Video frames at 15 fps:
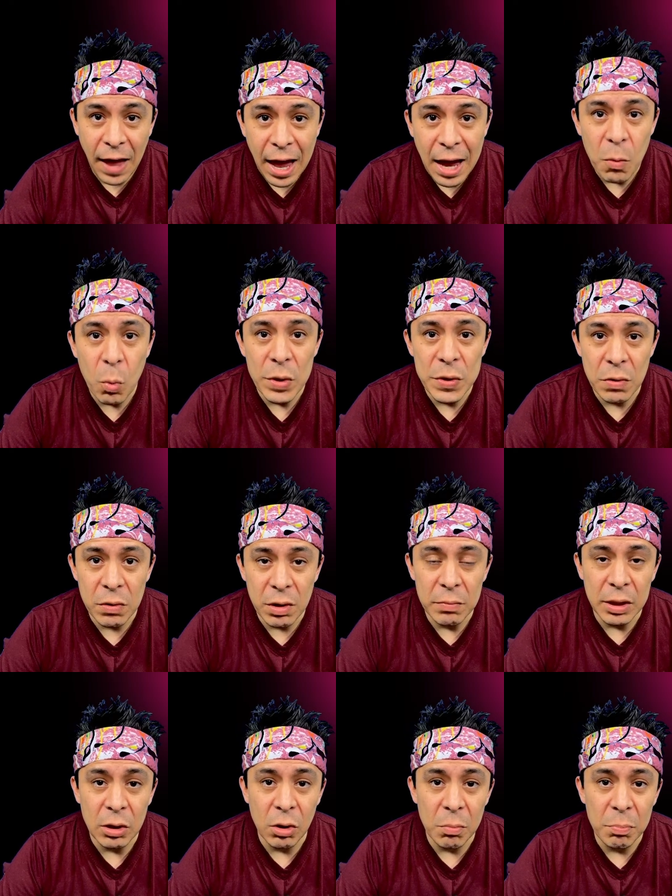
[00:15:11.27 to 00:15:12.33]
was going to
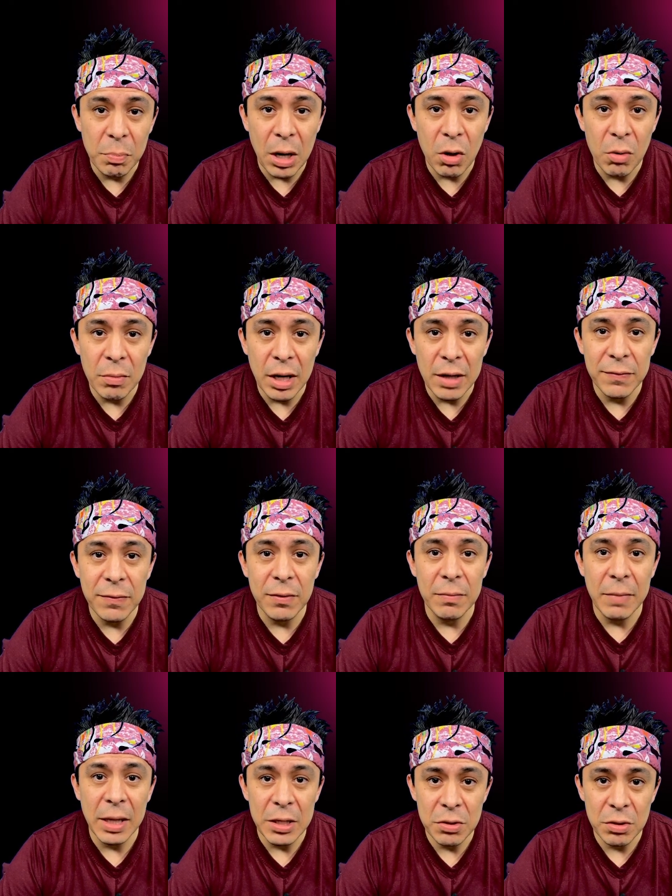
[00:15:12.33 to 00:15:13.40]
become part of my
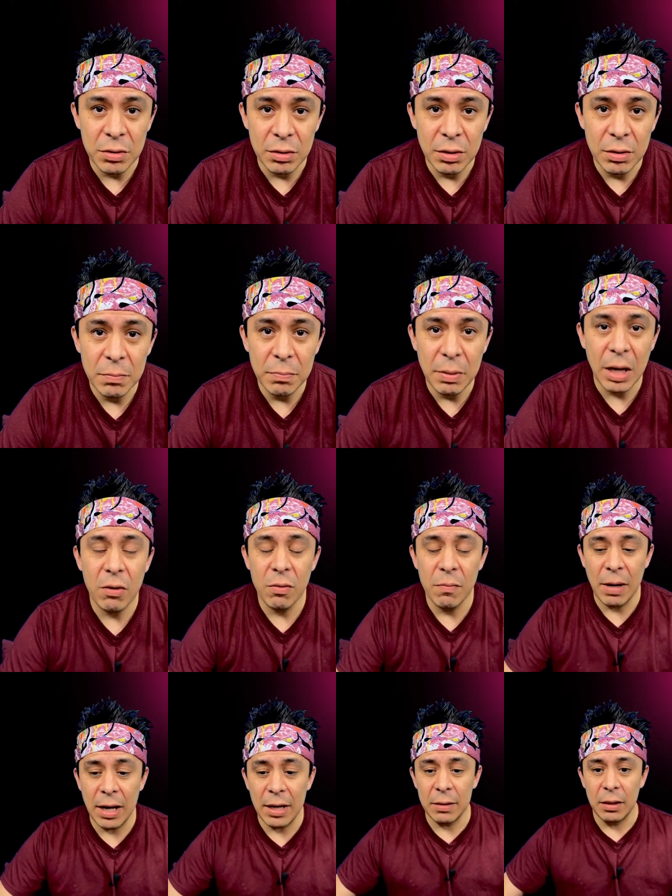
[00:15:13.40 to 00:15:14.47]
formation, part of
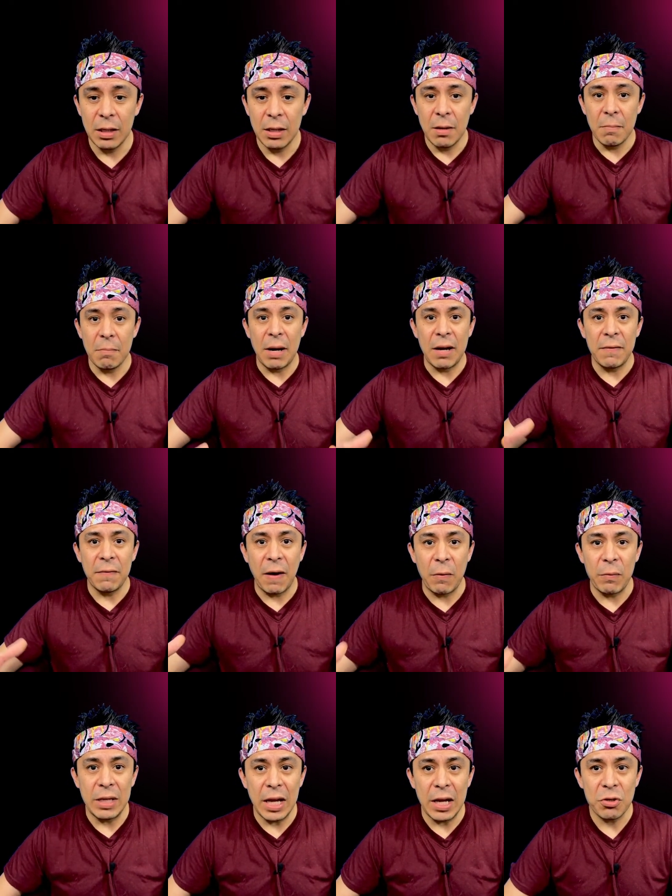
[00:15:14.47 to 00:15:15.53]
my
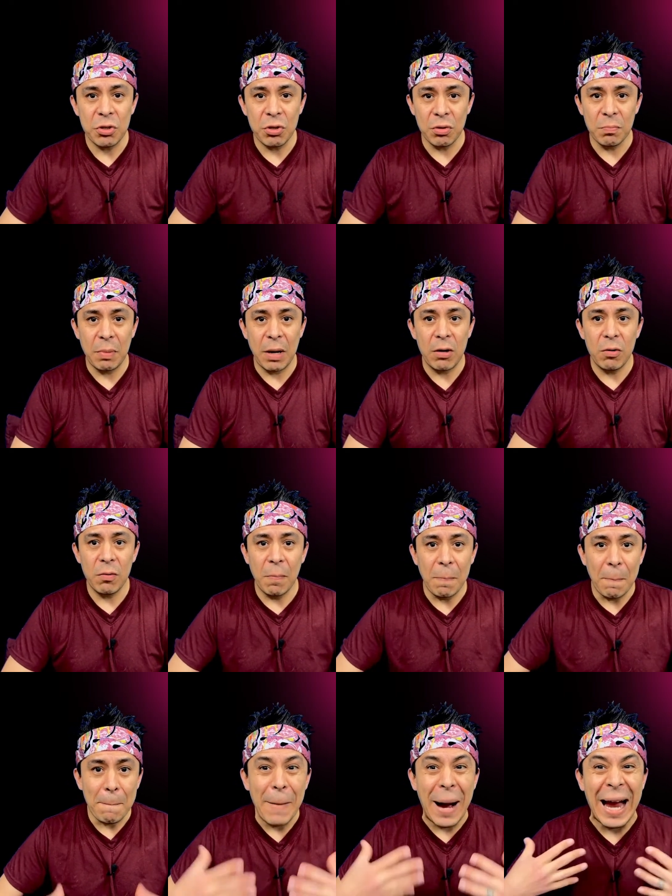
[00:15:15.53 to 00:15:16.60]
foundation, part of
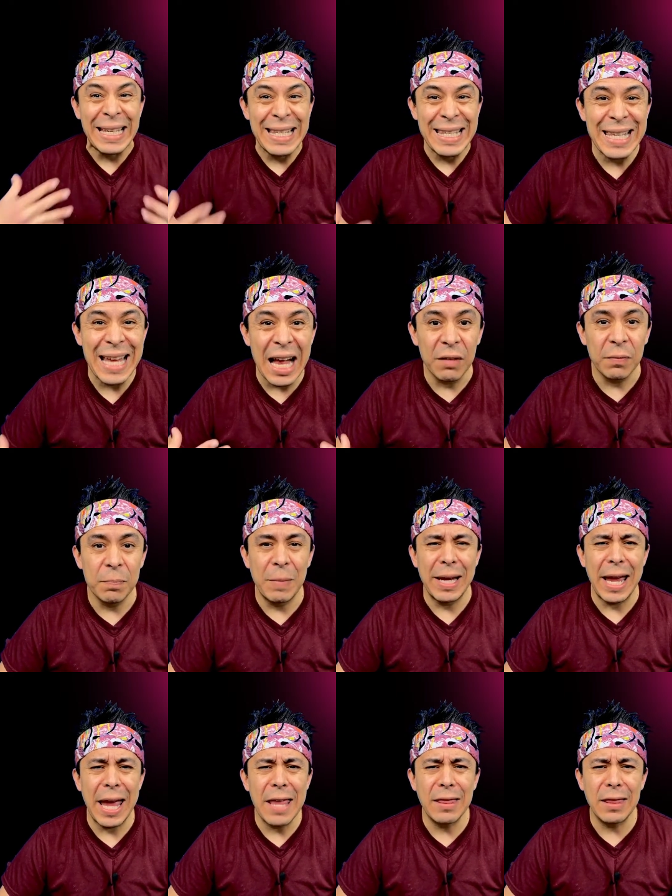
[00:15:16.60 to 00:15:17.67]
myself, my
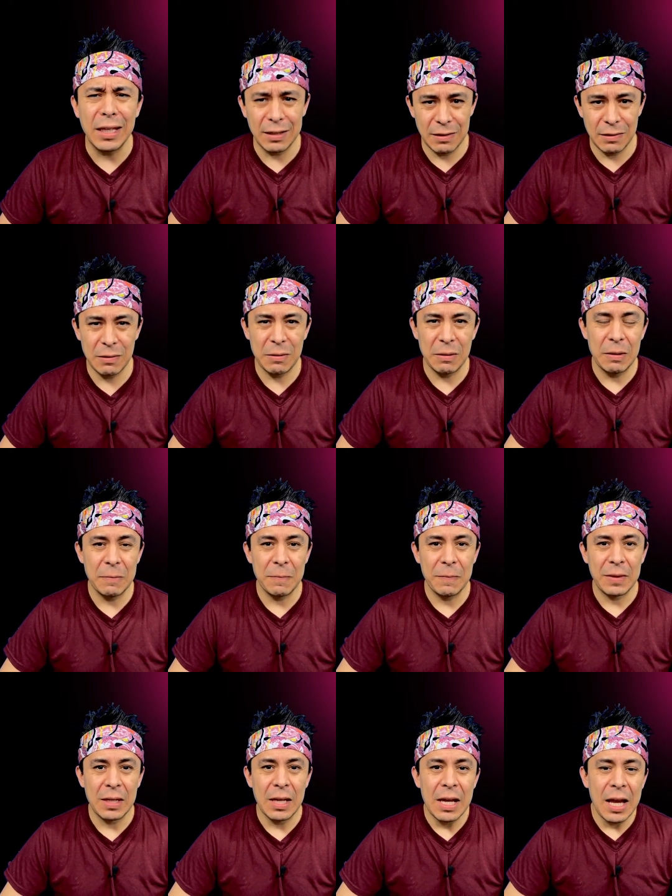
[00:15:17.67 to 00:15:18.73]
ethics.
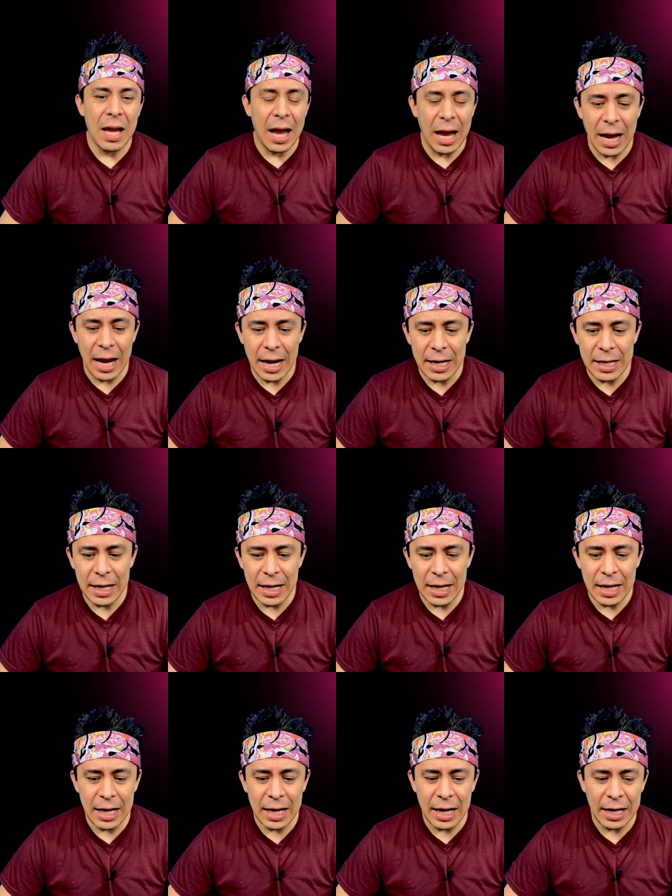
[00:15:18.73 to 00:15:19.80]
And
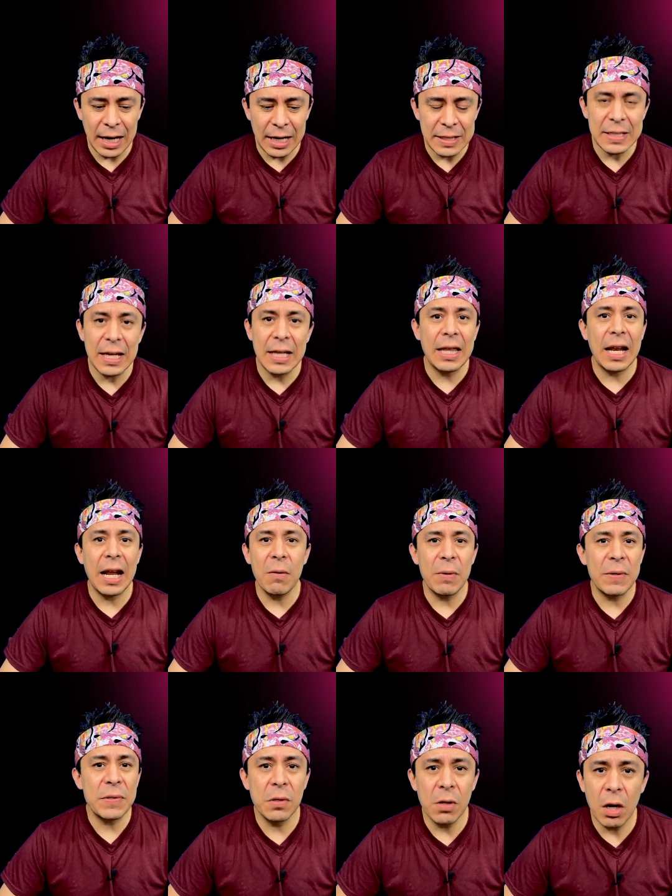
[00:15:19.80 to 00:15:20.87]
I said that I
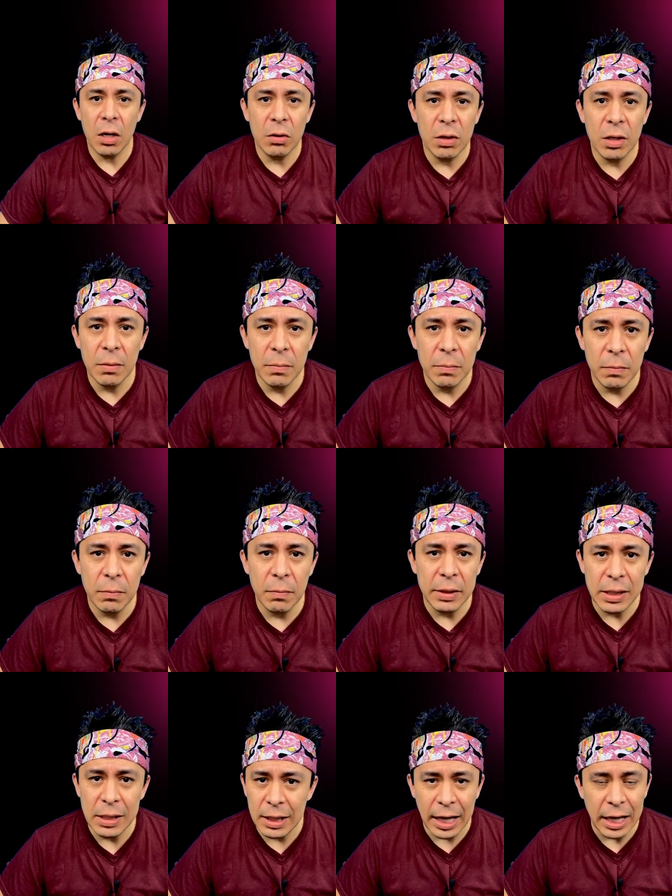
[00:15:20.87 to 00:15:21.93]
was not going to be
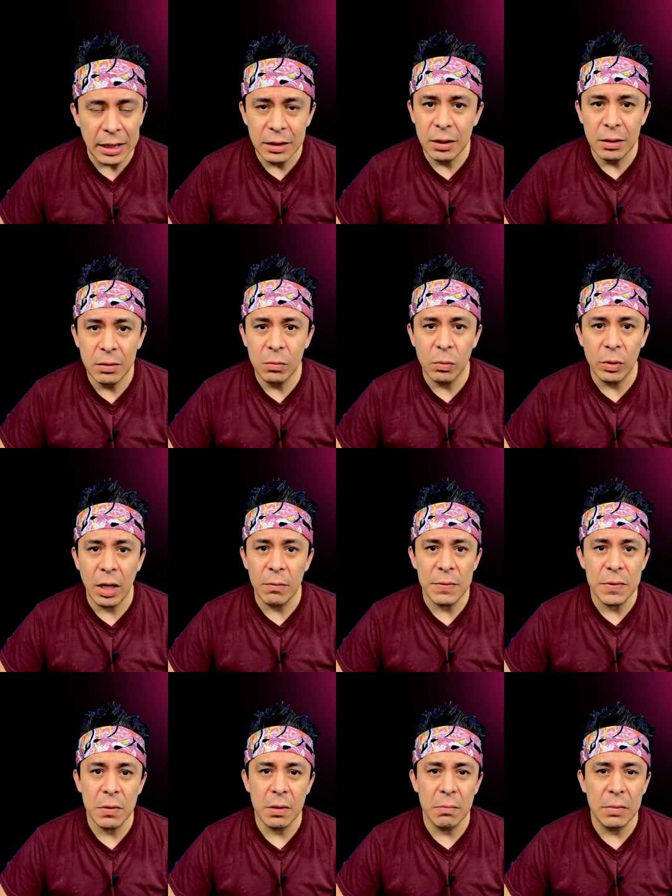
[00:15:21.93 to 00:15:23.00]
late when I was
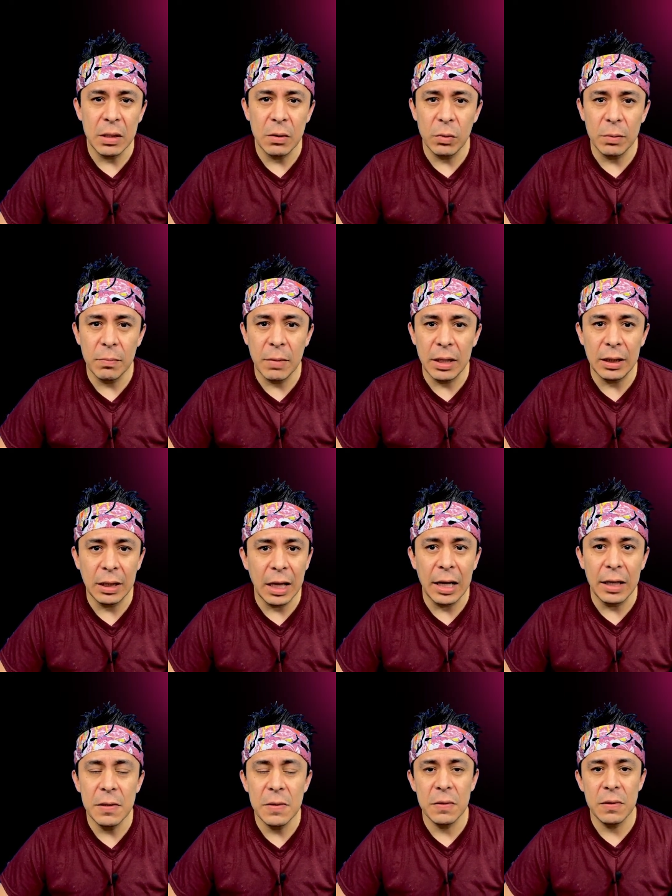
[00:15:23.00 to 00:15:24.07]
going to meet with my
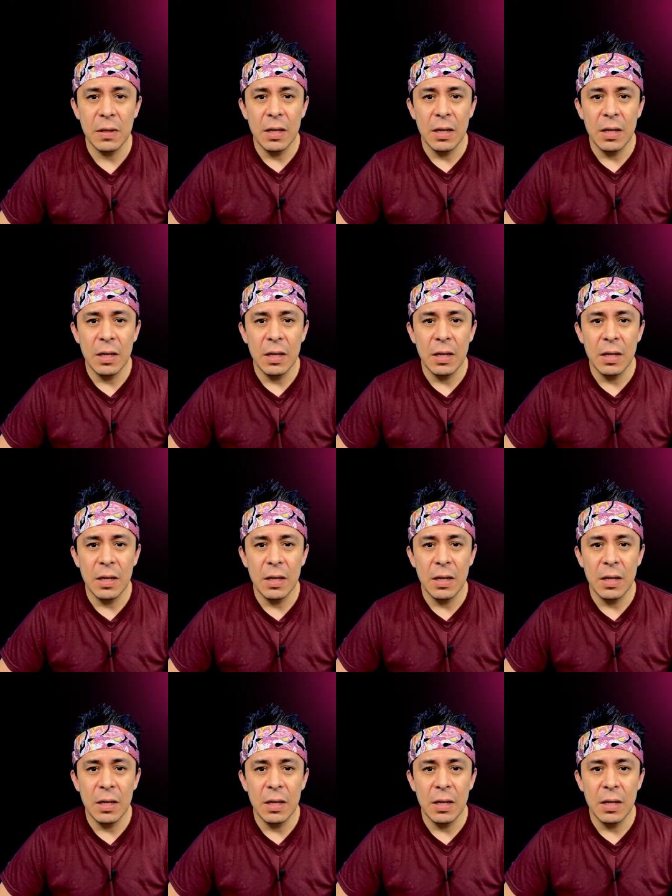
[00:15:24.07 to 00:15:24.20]
clients.